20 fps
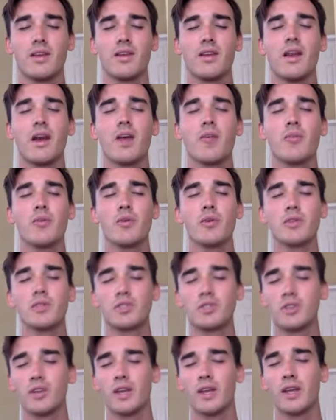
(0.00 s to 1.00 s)
Not
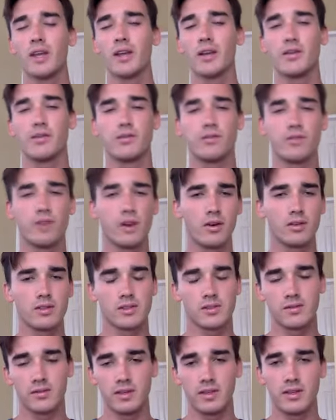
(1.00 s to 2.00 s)
portraying a
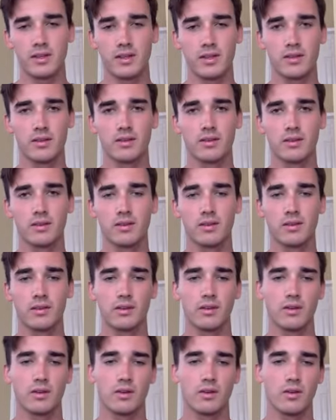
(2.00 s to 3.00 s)
false feeling
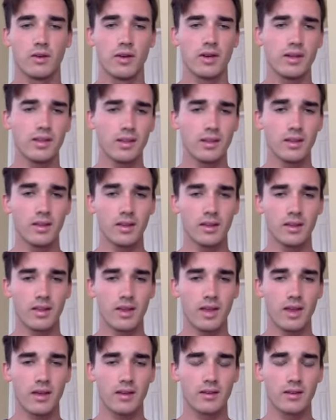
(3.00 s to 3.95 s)
or anything like that,